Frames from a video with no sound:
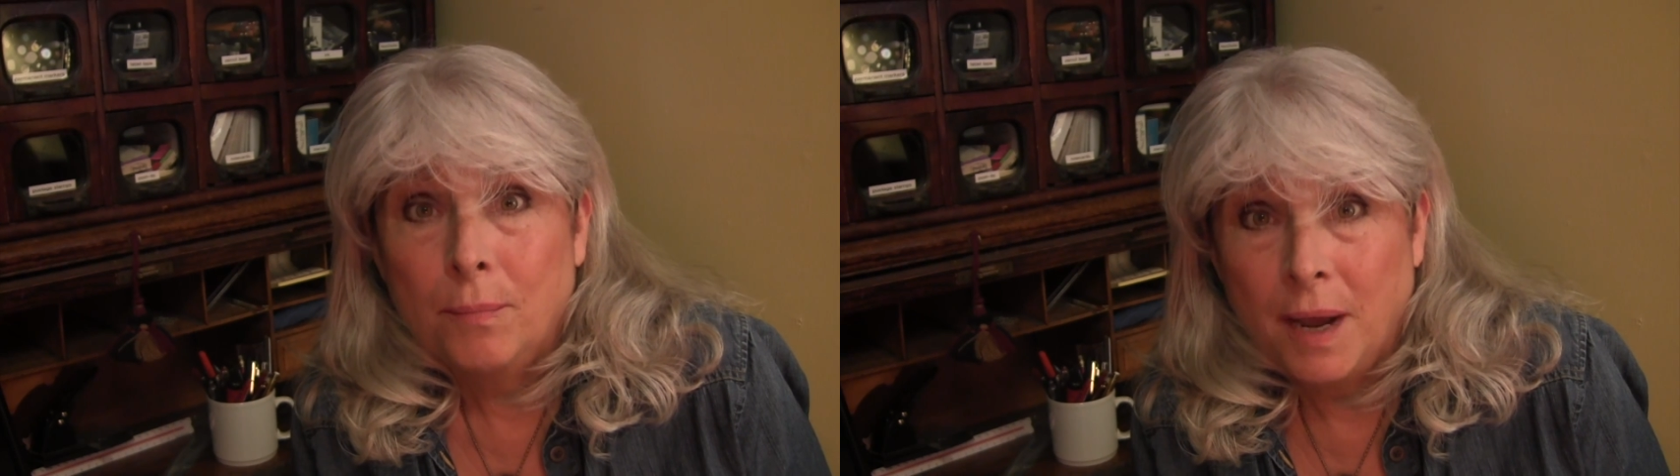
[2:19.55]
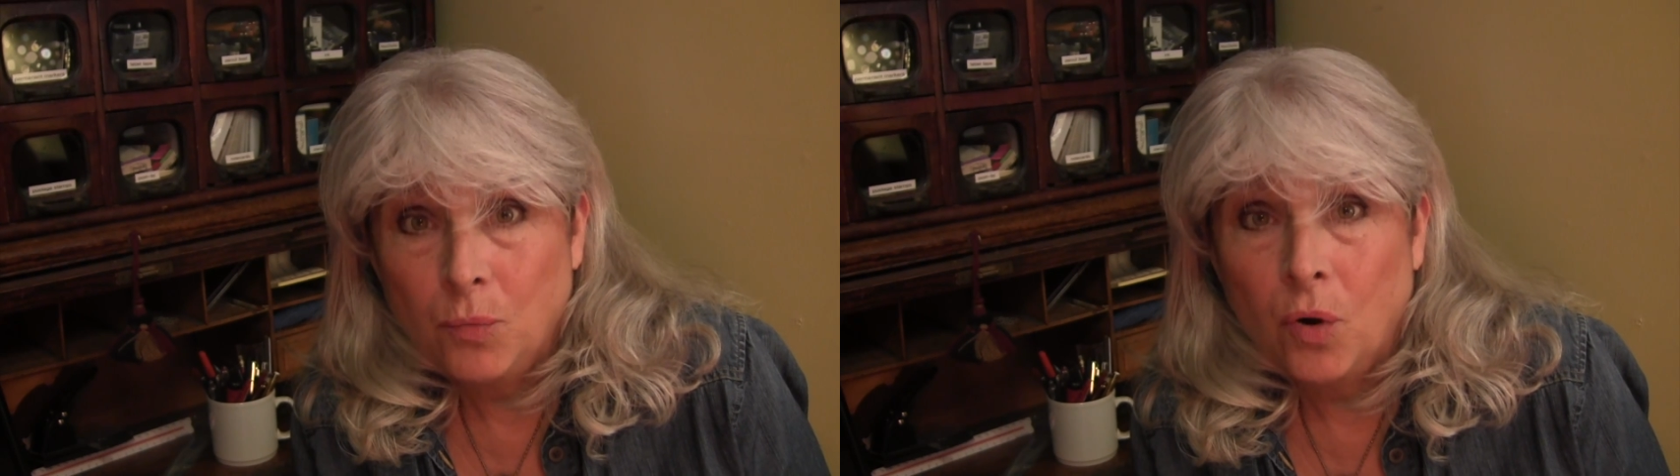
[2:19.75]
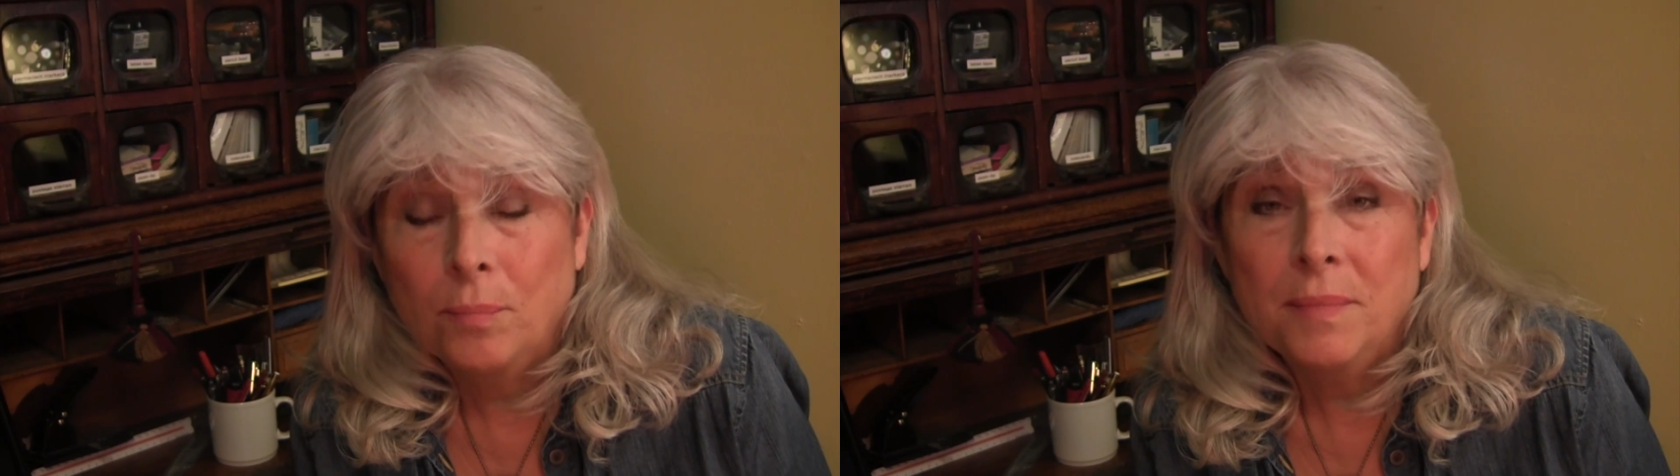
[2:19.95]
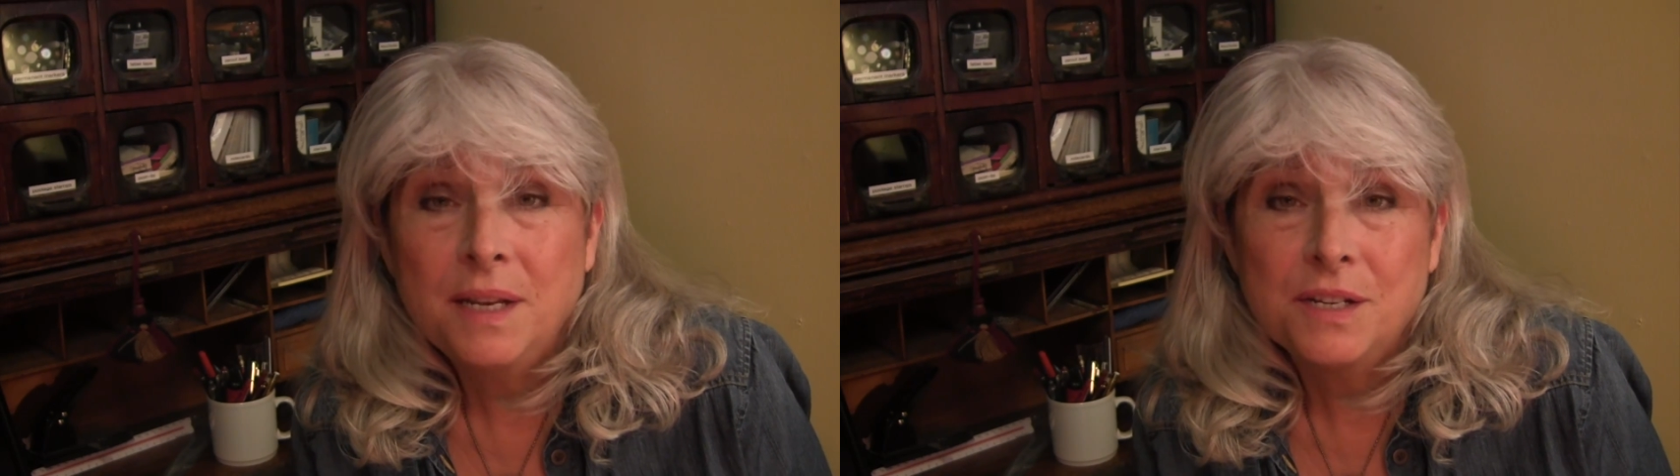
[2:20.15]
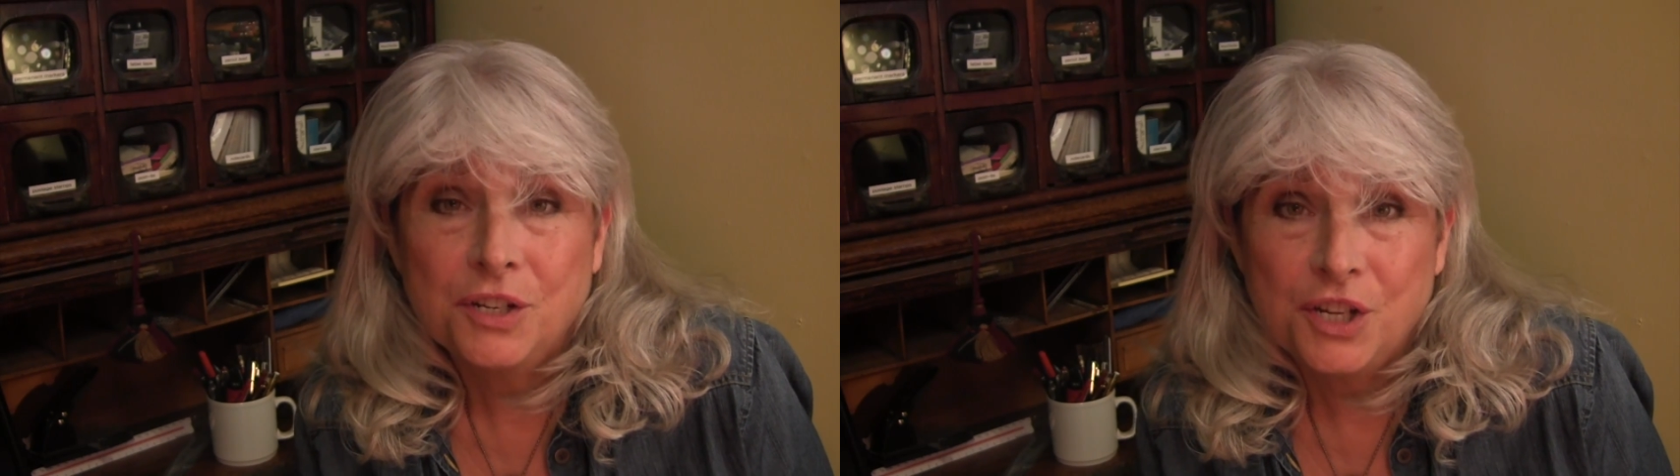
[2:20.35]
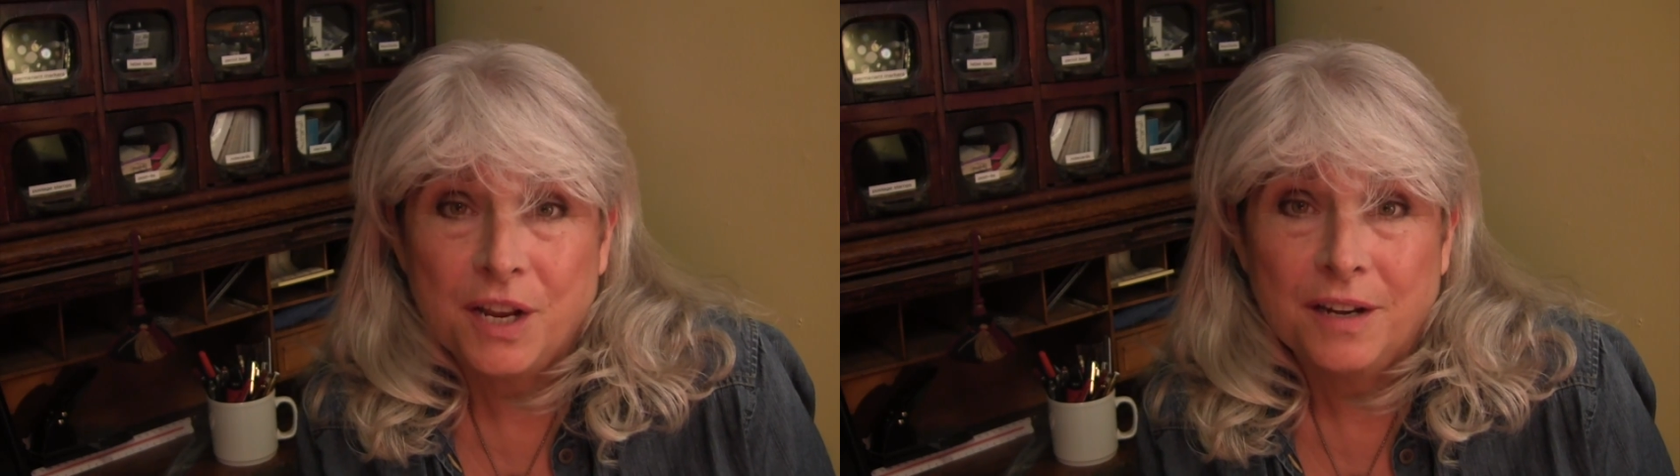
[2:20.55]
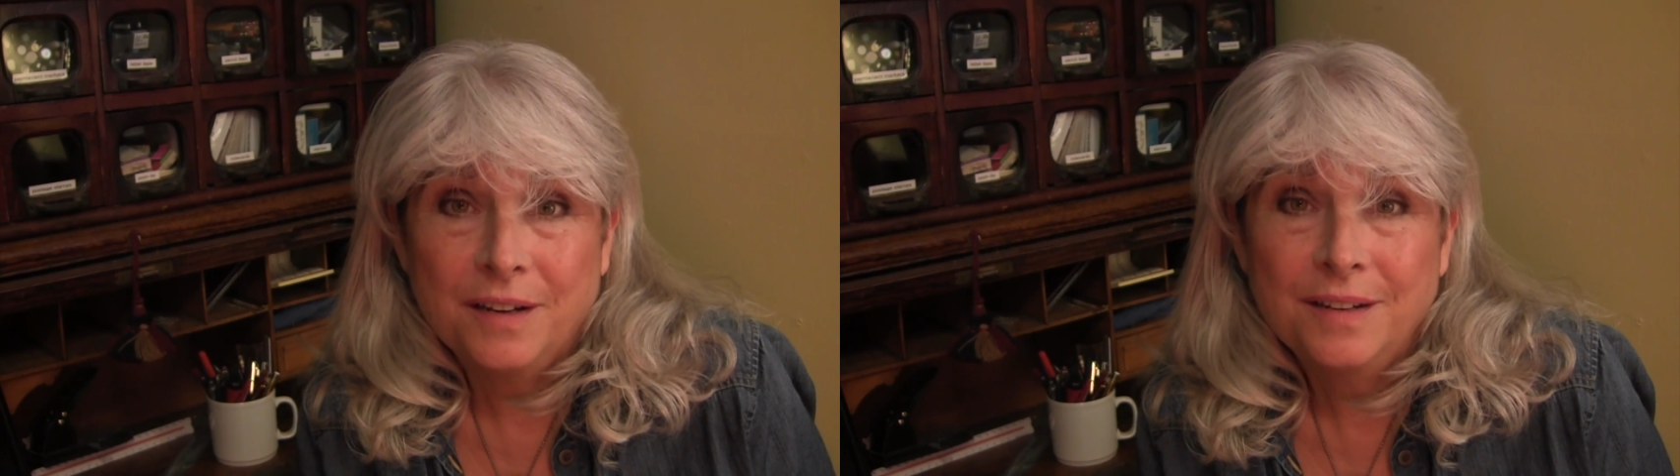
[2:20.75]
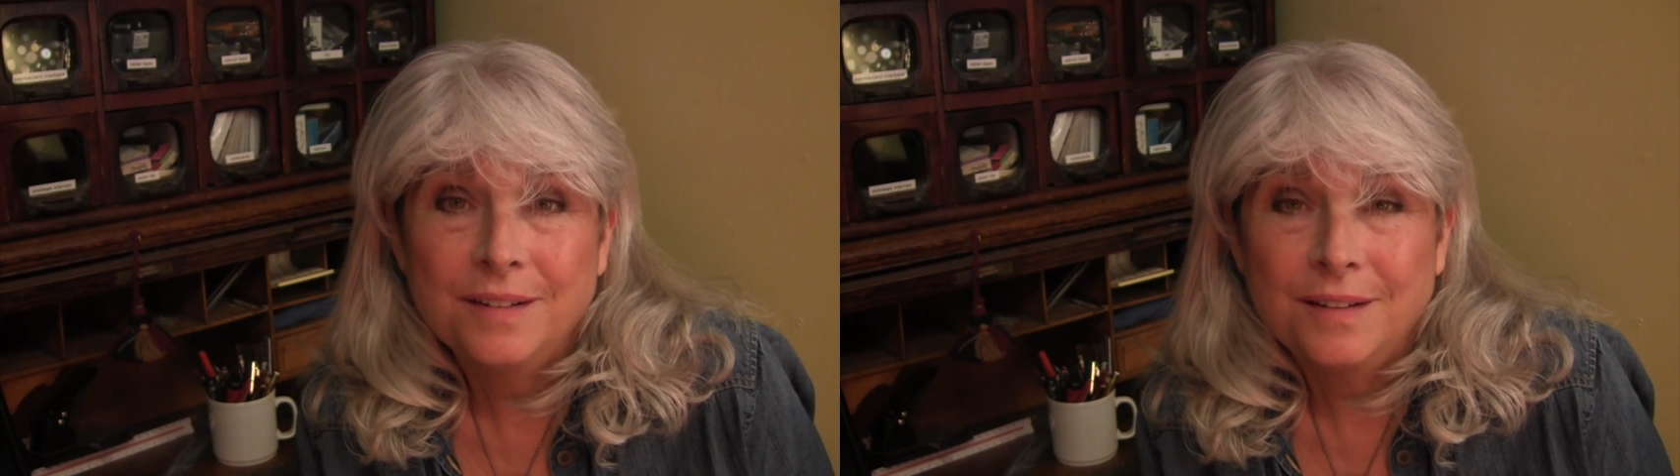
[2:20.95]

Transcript: might want me to share